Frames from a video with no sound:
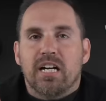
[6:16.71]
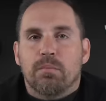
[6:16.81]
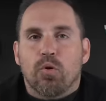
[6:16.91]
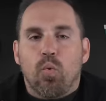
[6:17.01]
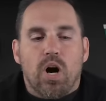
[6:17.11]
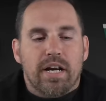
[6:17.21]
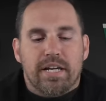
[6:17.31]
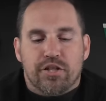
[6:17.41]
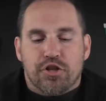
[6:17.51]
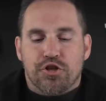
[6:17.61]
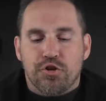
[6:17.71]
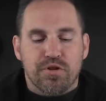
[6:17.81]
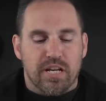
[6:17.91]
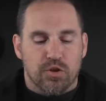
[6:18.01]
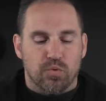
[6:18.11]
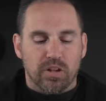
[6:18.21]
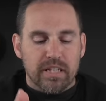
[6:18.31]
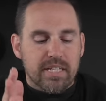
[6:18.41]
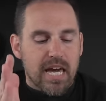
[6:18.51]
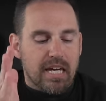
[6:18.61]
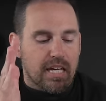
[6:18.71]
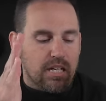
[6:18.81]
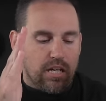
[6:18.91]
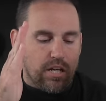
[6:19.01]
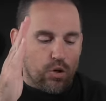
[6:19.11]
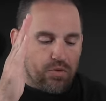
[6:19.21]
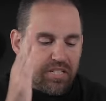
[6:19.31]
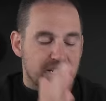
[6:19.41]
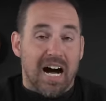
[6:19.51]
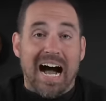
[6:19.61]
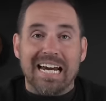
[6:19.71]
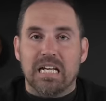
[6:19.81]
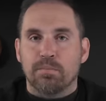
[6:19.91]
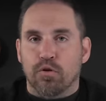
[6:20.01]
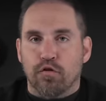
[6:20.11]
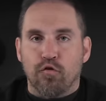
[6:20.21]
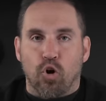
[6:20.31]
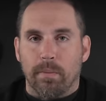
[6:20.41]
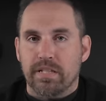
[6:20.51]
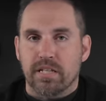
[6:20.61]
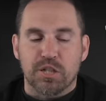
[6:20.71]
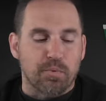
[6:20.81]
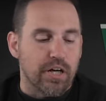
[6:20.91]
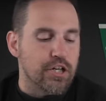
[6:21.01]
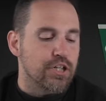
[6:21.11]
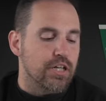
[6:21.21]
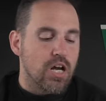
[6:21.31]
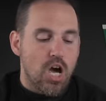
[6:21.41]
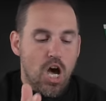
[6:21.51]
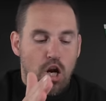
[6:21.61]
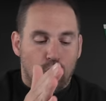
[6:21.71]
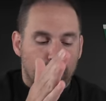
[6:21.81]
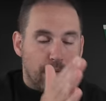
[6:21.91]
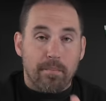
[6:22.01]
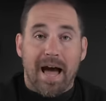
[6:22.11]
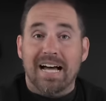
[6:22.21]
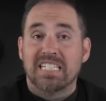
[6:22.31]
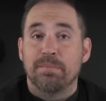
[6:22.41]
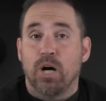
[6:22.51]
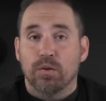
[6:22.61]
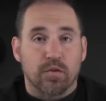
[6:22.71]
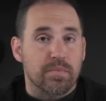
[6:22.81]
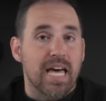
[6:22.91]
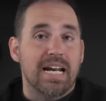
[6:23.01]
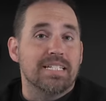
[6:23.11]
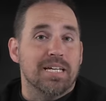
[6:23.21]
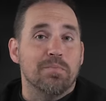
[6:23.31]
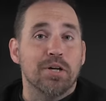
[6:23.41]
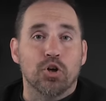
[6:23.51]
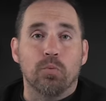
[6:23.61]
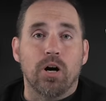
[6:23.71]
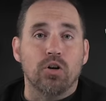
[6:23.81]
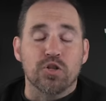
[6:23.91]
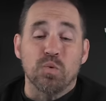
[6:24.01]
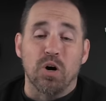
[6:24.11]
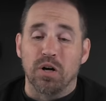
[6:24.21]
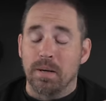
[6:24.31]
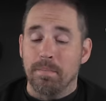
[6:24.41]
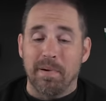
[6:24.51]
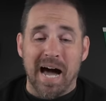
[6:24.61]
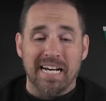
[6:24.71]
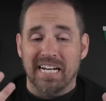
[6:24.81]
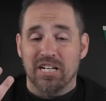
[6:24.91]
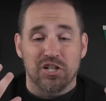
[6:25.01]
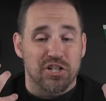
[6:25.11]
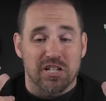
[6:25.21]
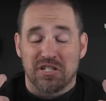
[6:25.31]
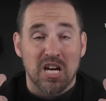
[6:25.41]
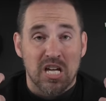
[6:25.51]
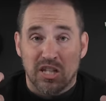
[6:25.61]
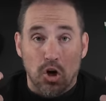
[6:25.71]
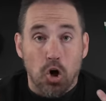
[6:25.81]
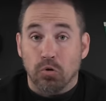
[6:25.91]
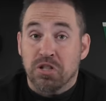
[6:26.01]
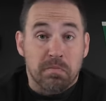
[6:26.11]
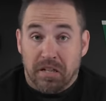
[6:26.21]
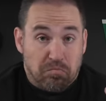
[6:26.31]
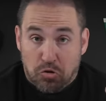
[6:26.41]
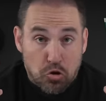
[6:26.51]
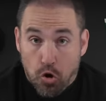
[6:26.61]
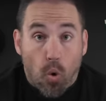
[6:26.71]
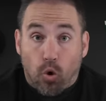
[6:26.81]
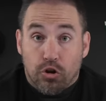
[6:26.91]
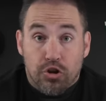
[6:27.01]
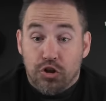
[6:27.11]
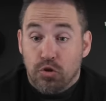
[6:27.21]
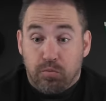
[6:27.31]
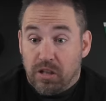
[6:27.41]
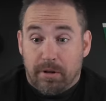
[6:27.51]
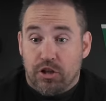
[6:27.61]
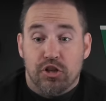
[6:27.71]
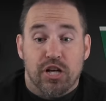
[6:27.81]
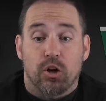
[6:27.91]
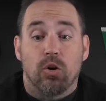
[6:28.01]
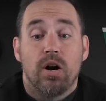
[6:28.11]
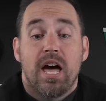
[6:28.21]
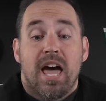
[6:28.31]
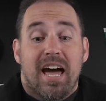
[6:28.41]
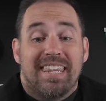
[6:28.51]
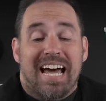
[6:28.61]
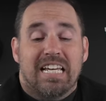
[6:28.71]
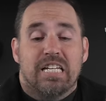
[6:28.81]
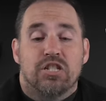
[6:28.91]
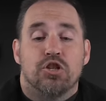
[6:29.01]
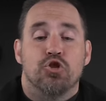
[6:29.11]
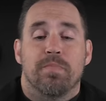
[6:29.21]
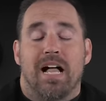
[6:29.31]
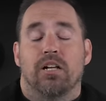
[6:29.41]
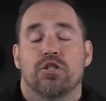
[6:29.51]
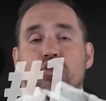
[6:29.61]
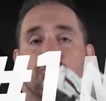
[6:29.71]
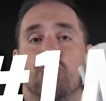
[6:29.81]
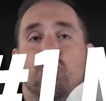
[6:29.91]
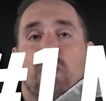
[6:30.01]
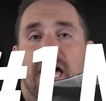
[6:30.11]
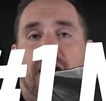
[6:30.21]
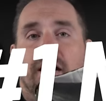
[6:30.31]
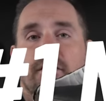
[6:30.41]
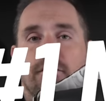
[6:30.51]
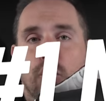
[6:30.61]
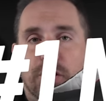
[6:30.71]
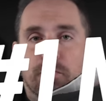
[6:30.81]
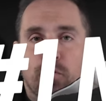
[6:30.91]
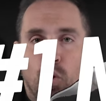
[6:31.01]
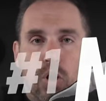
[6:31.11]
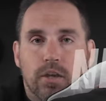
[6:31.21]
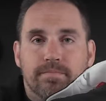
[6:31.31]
number one is a shoe that has really taken, you know, design and performance inspiration, not only from basketball, but from tennis and pickleball as well, combined it into just the ultimate court shoe pretty much in general, and that is the New Balance 2-Way Volume 4.